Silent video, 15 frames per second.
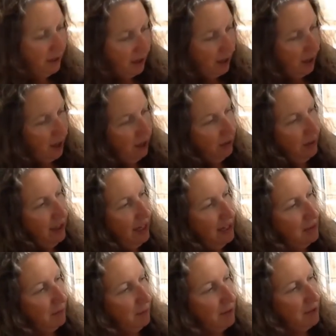Okay,
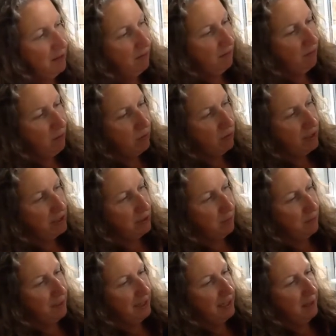so I'm going to roll this
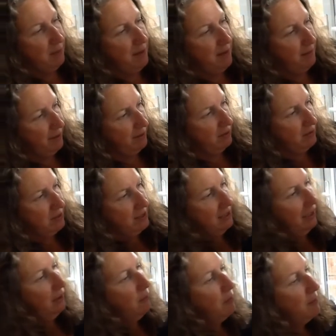up a little bit because
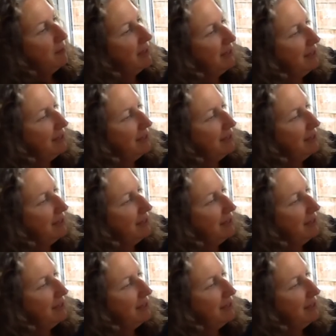it will be